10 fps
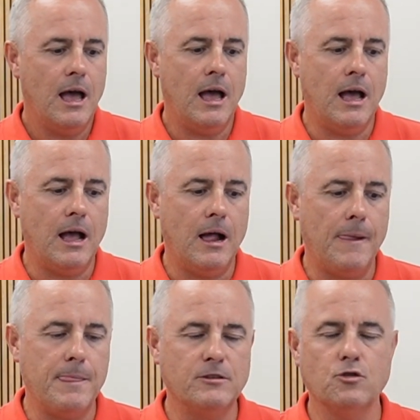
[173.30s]

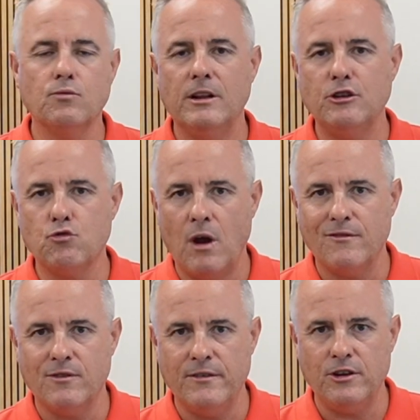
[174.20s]
To really
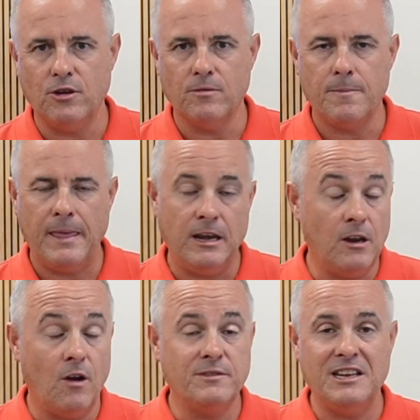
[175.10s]
drive revenue. And
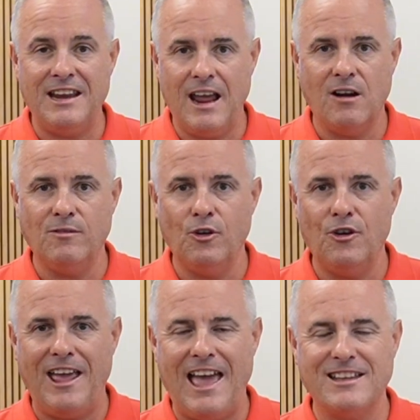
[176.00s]
obviously now I've
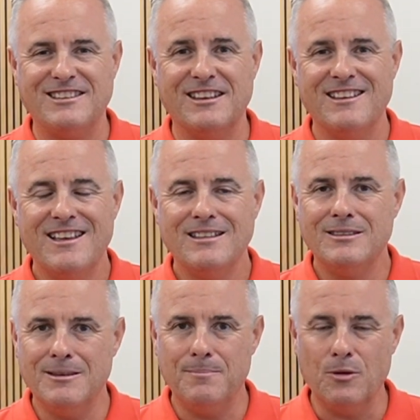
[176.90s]
learned how to
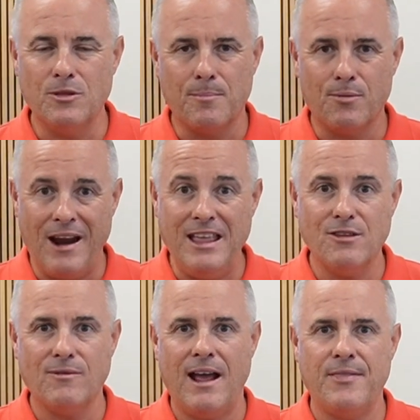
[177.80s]
build the brand
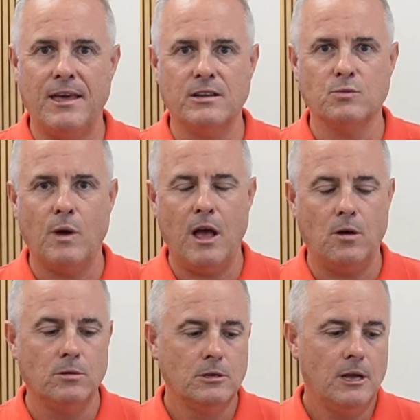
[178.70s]
around that as
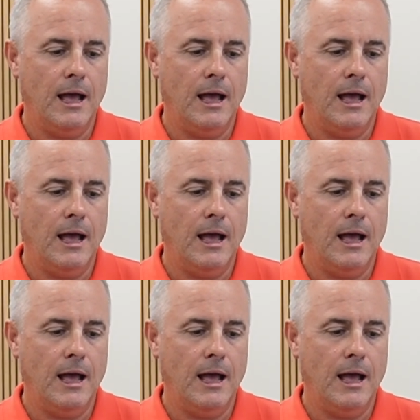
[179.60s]
well.